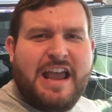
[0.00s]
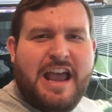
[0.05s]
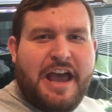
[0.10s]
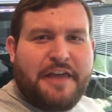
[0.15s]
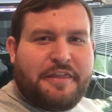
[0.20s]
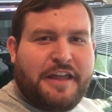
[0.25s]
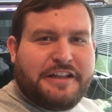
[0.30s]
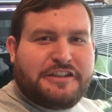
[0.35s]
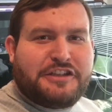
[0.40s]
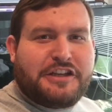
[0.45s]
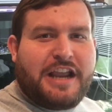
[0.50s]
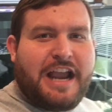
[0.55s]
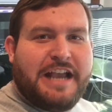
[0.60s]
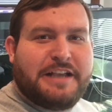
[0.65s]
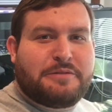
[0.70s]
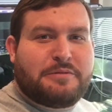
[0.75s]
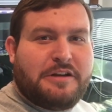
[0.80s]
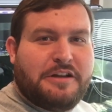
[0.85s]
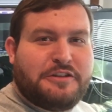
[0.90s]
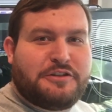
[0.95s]
I thought you
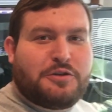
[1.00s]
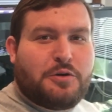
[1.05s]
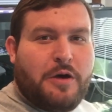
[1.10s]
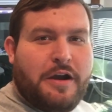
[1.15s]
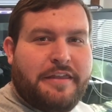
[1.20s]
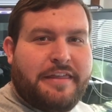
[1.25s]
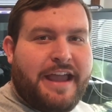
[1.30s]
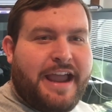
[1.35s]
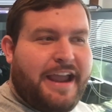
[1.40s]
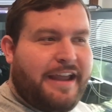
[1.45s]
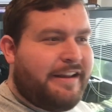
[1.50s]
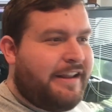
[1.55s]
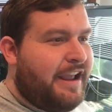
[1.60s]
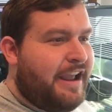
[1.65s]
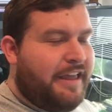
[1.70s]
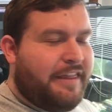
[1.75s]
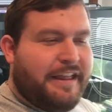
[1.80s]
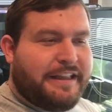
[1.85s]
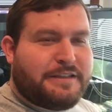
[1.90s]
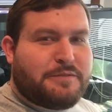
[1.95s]
guys would enjoy that.
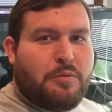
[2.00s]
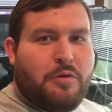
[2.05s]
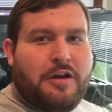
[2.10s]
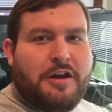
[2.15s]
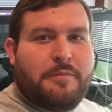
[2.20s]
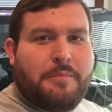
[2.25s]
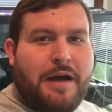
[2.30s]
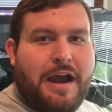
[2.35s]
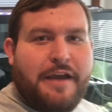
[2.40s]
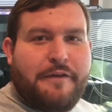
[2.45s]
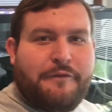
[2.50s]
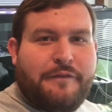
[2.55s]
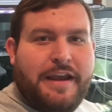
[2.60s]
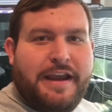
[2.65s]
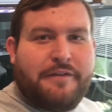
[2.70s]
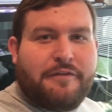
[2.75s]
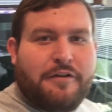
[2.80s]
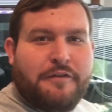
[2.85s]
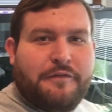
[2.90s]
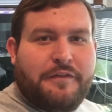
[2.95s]
That's one of my
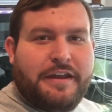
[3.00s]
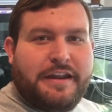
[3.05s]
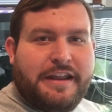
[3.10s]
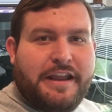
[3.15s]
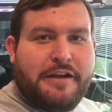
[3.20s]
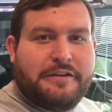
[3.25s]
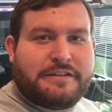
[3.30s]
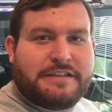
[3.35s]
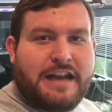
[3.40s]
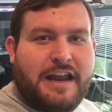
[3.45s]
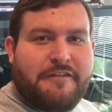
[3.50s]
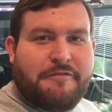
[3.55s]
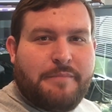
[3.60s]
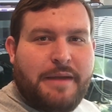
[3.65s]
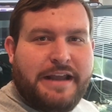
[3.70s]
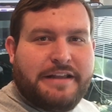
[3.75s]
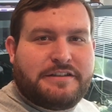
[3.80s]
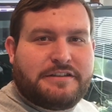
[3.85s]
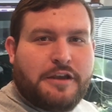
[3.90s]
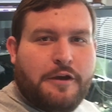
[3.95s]
favorite videos that I've
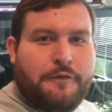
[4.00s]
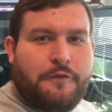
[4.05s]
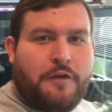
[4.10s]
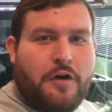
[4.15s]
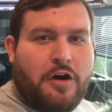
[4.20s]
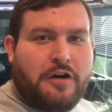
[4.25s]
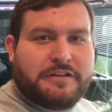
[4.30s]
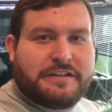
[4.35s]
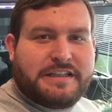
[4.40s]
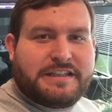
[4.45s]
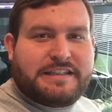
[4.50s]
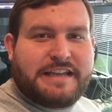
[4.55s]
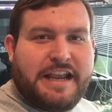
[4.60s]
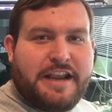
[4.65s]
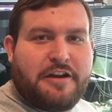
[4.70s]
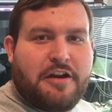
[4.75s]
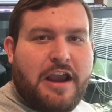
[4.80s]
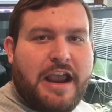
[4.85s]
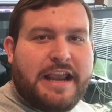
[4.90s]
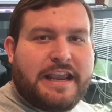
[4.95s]
made so far as a
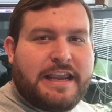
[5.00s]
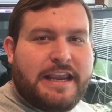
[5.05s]
stingray